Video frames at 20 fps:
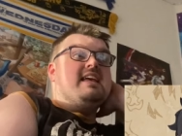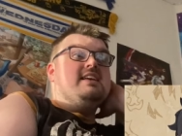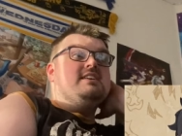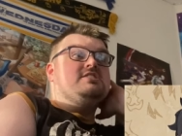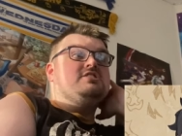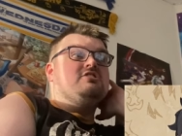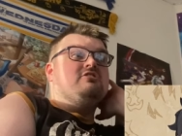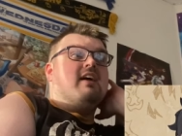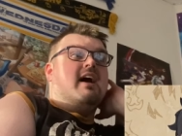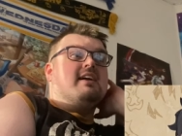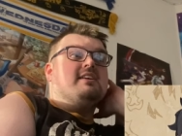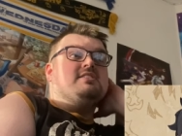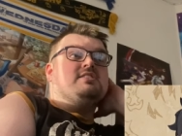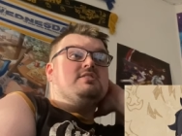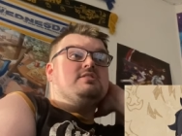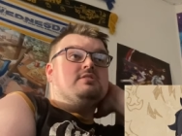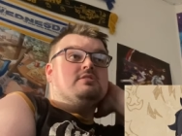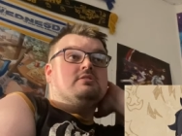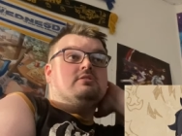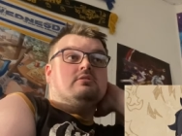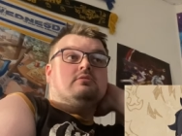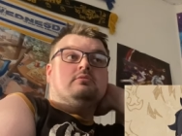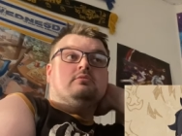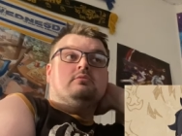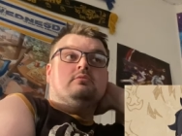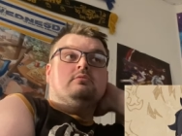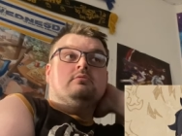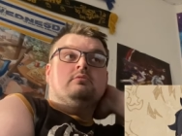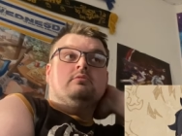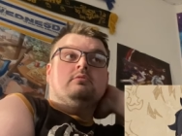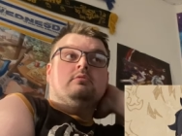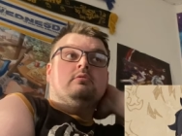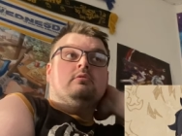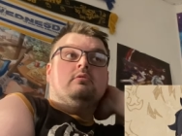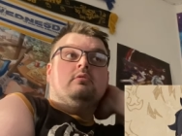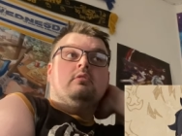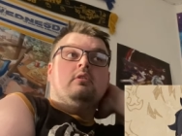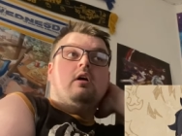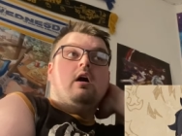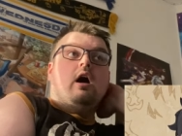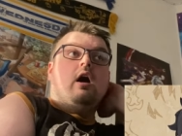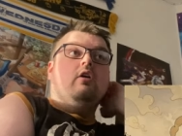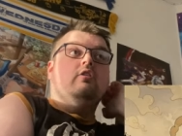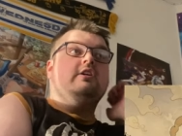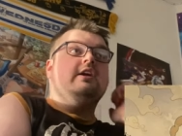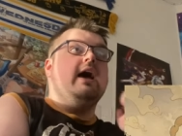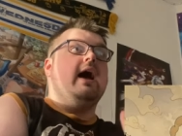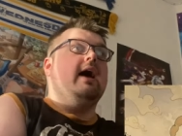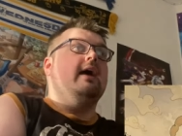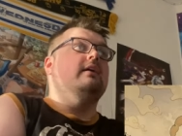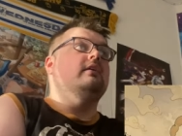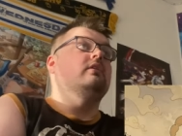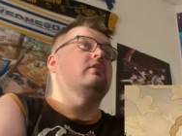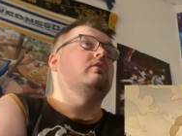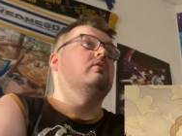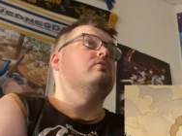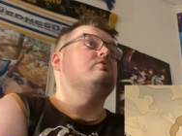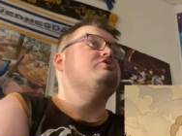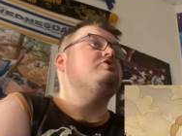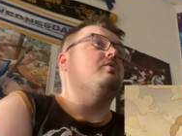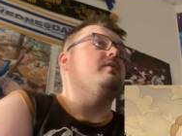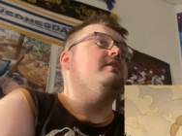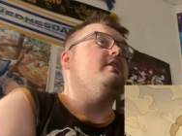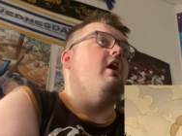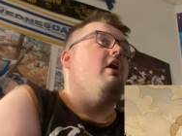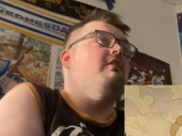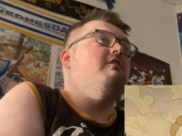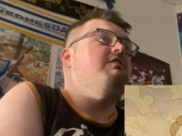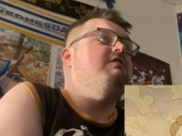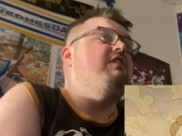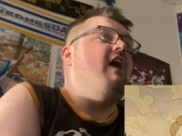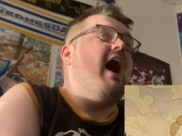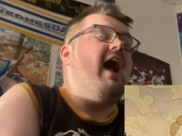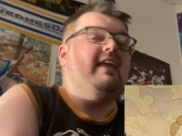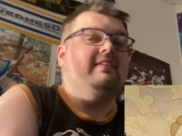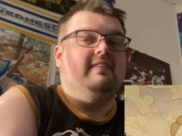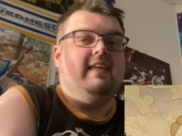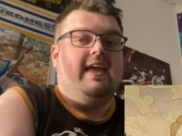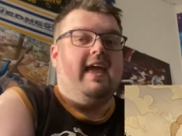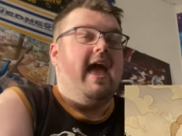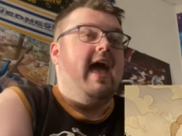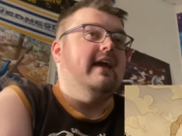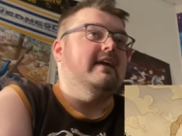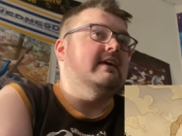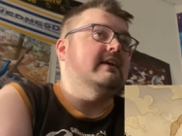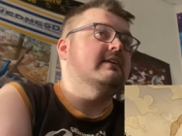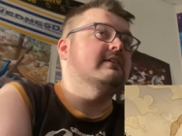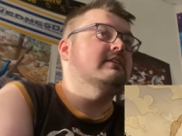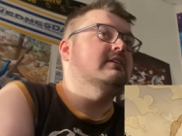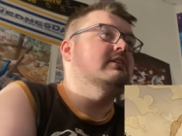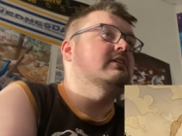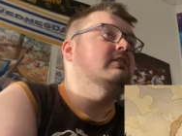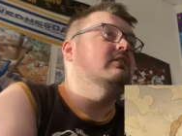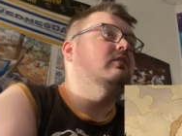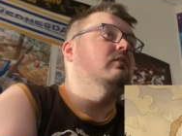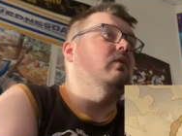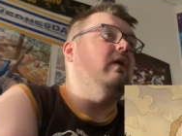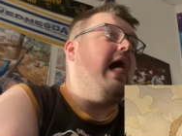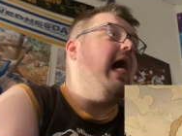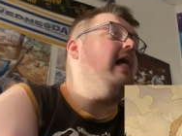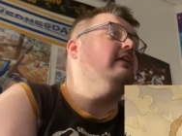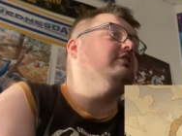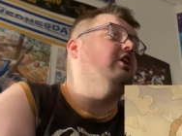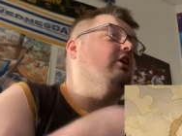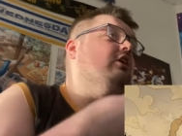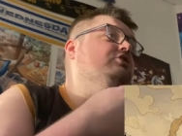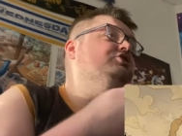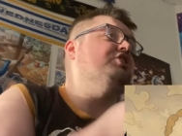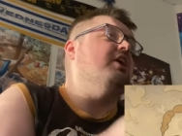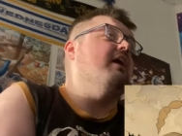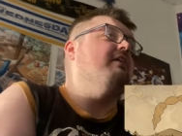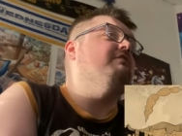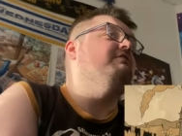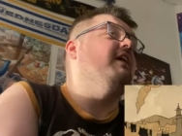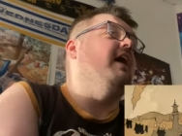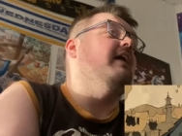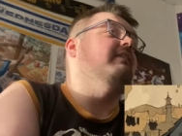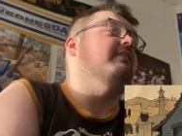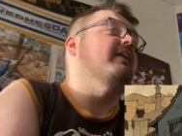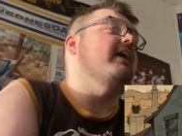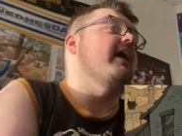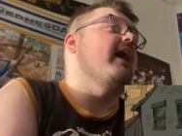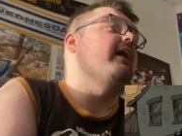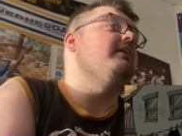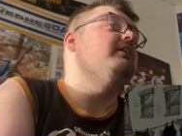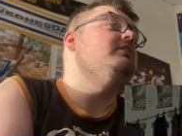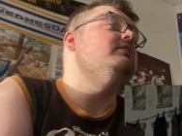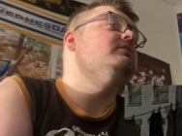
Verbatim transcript: Easter eggs. Okay. So we gotta find the egg. Well, I've got to try and find the egg.